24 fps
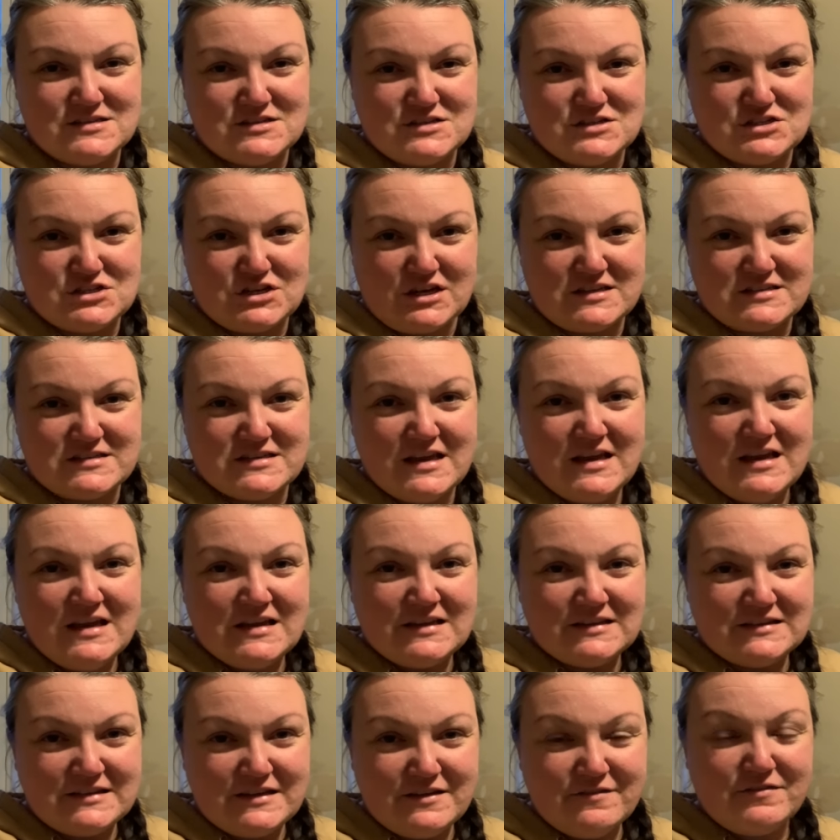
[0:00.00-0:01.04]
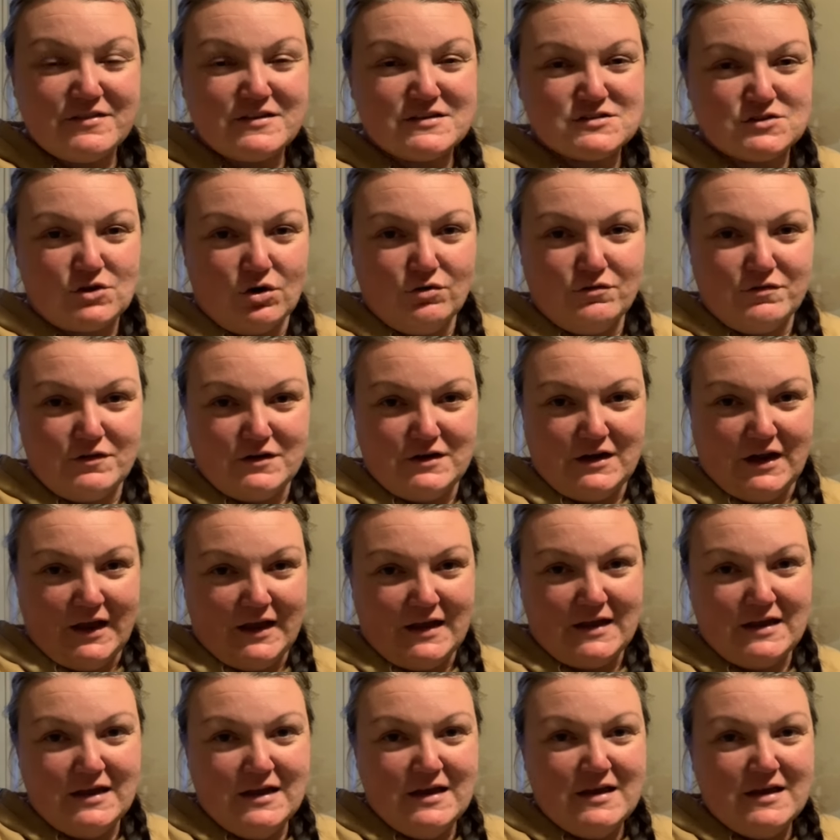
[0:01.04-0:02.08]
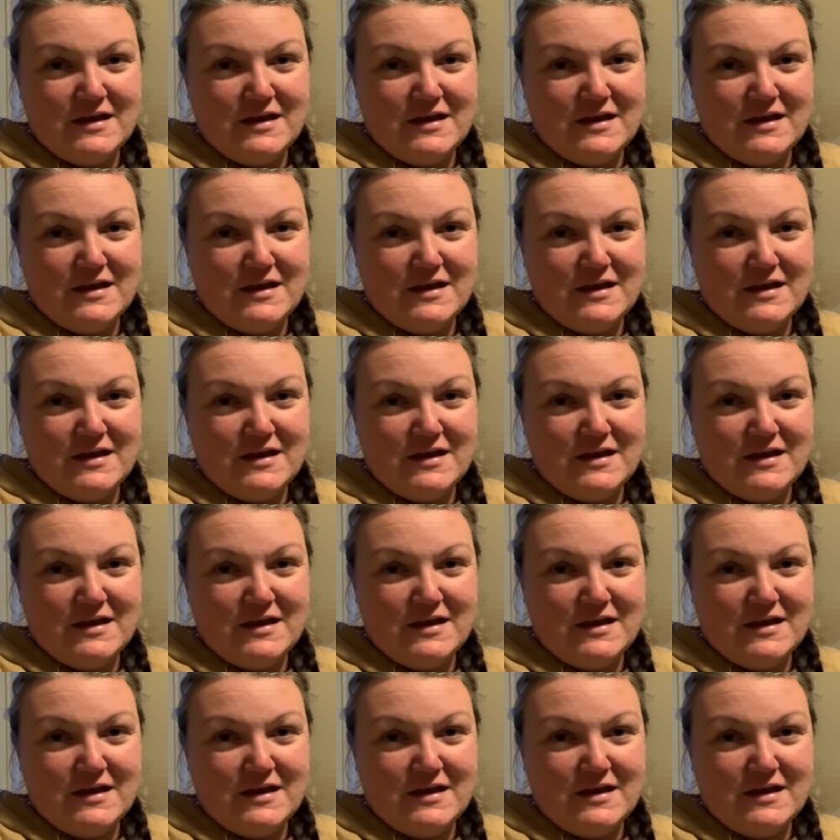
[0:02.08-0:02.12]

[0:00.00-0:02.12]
to just leave this overnight,